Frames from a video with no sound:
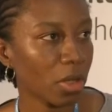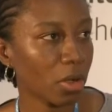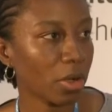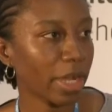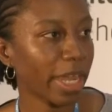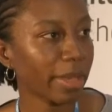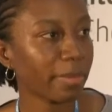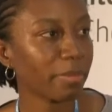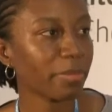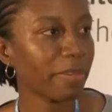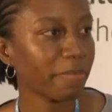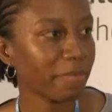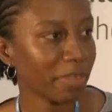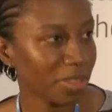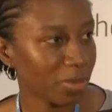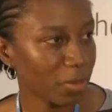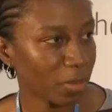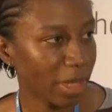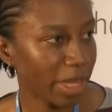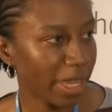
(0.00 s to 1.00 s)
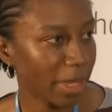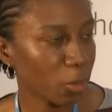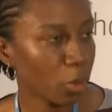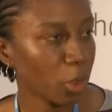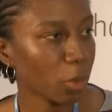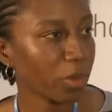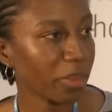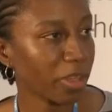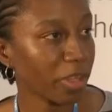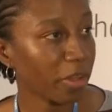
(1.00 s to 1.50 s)
or I
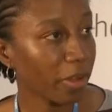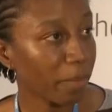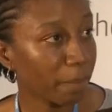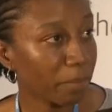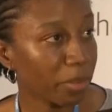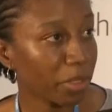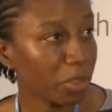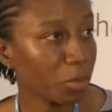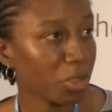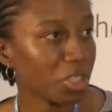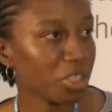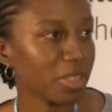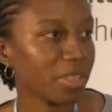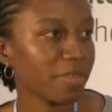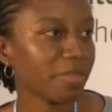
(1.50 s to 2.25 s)
work with a company which is